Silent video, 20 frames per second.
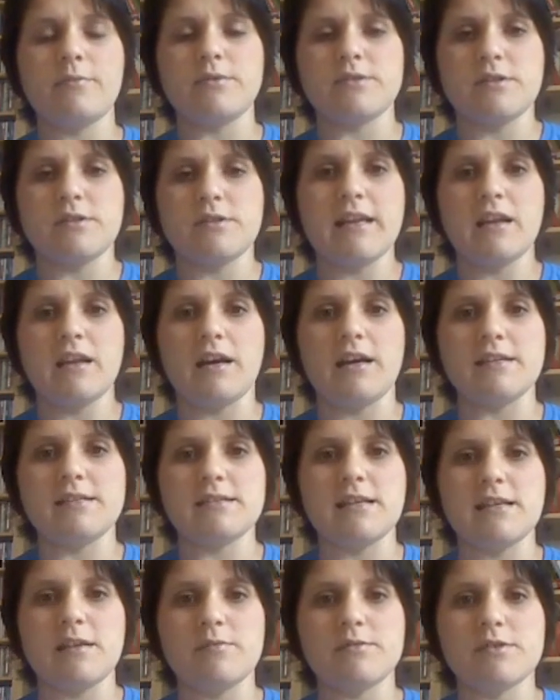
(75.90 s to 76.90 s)

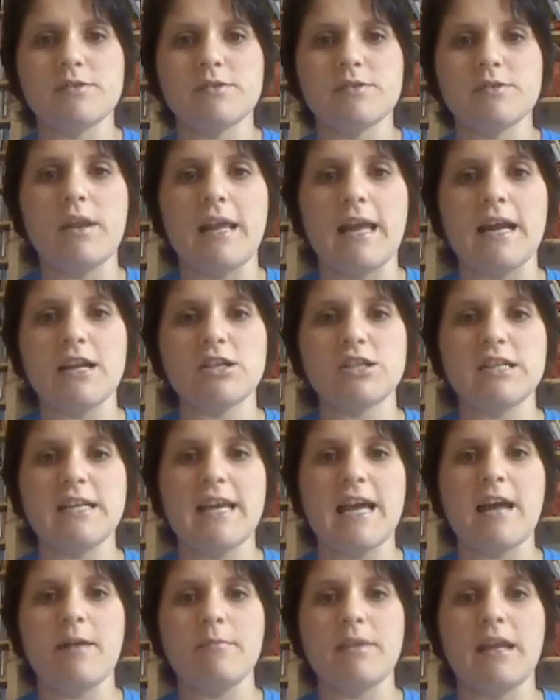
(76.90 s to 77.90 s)
realised that it was only actually
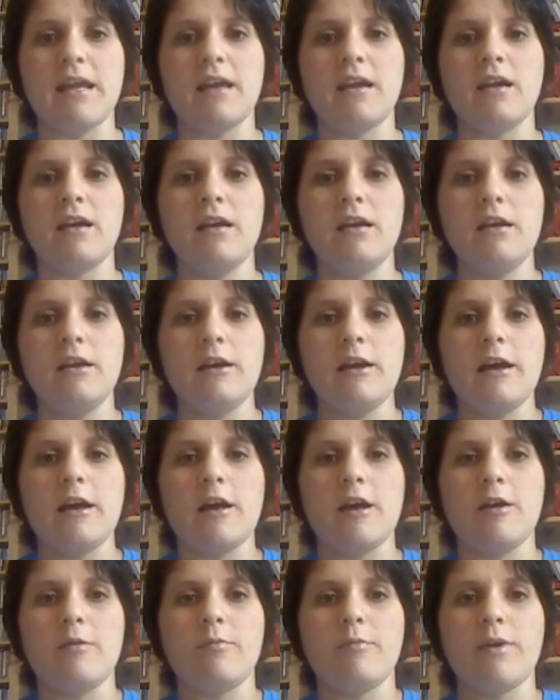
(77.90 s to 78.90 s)
happening
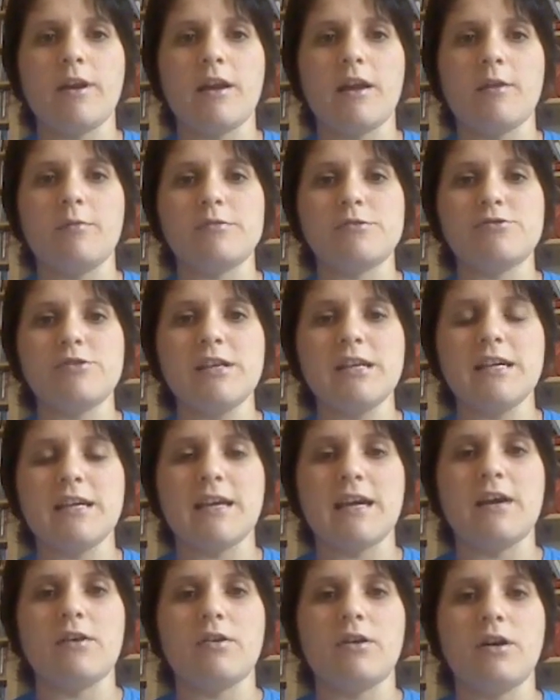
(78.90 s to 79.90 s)
when I was
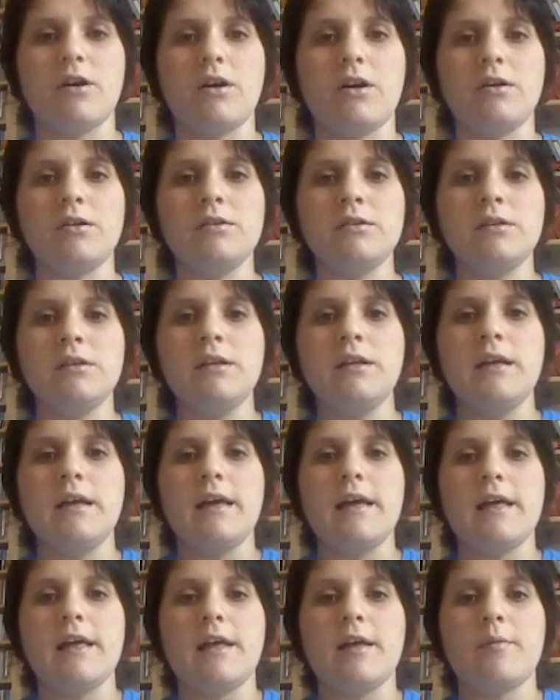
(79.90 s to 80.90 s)
drinking alcohol,
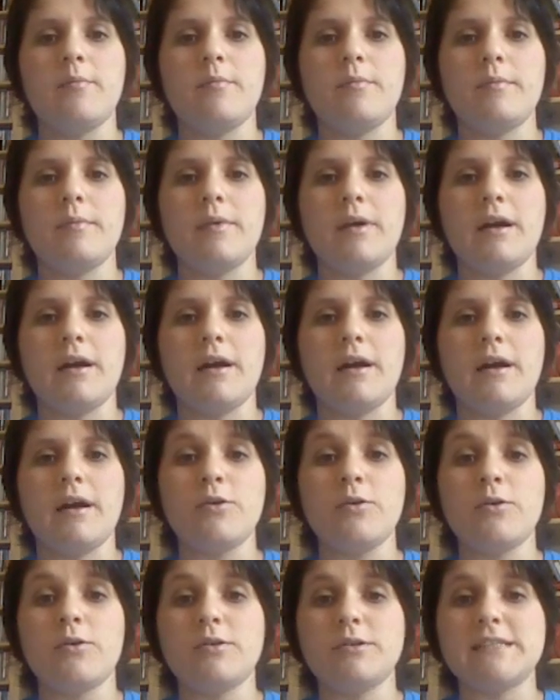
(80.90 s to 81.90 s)
I
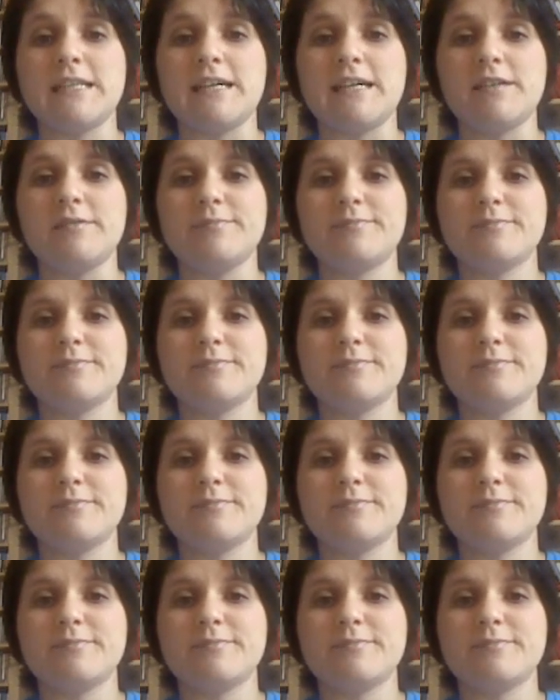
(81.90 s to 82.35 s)
googled it,